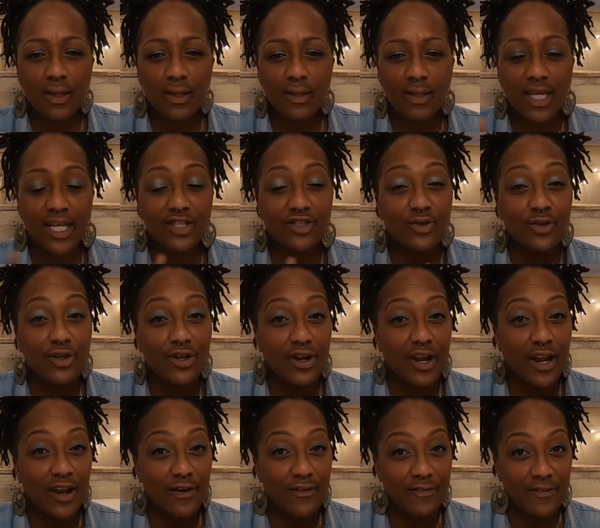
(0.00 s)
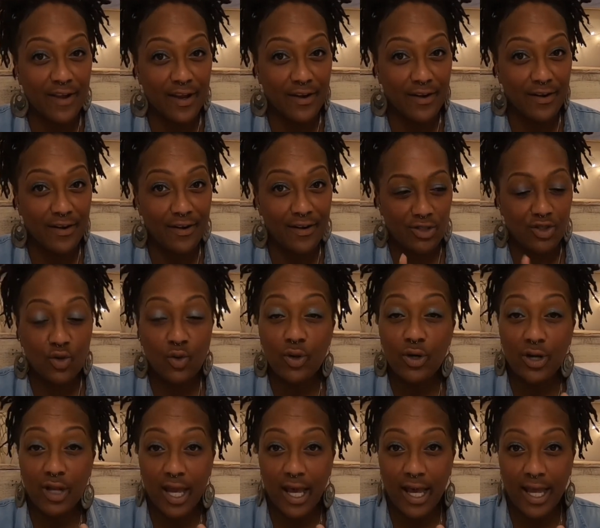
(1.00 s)
They do your airfare, tour
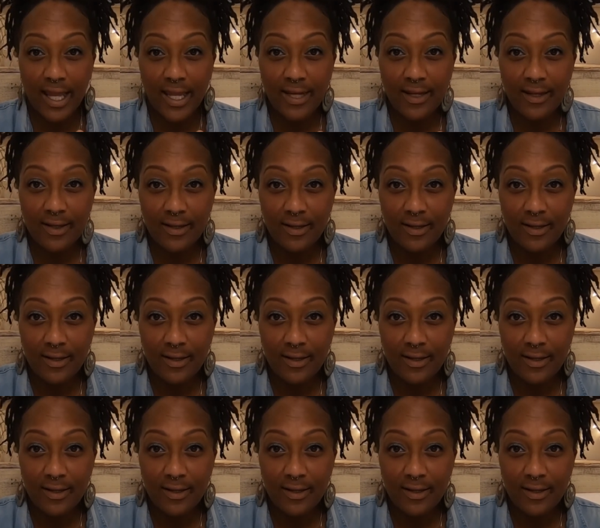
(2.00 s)
guide,